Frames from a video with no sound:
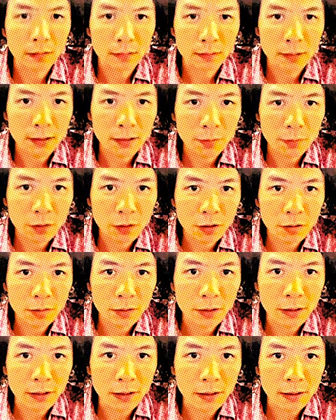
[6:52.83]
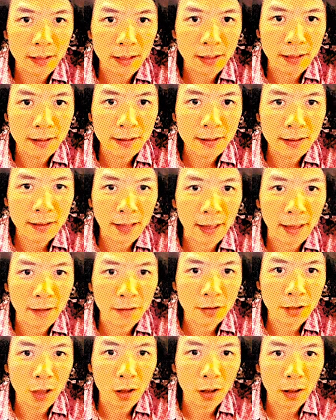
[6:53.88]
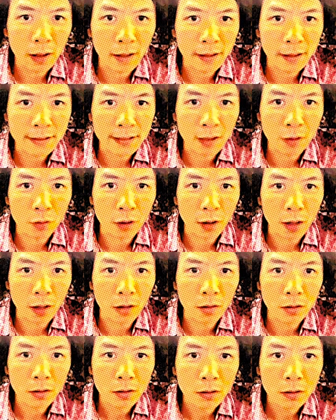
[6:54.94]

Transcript: seems to be nice hexagonal